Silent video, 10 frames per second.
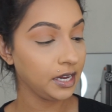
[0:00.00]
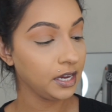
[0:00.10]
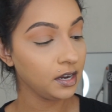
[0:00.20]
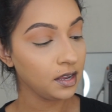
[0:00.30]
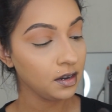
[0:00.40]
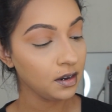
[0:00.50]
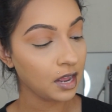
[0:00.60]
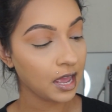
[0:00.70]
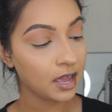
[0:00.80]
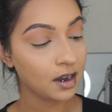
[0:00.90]
Eden
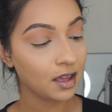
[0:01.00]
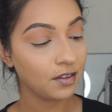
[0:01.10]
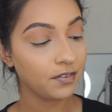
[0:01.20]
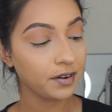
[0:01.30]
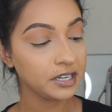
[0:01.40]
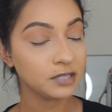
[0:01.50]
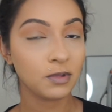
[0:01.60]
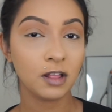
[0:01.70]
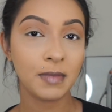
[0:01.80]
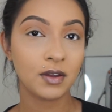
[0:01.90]
and a very
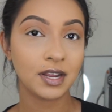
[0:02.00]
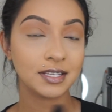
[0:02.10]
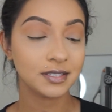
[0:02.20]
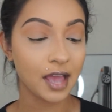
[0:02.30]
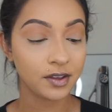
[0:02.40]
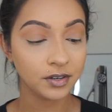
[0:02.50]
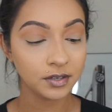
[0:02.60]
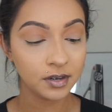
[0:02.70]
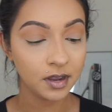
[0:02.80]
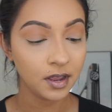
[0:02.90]
small amount of Saturn.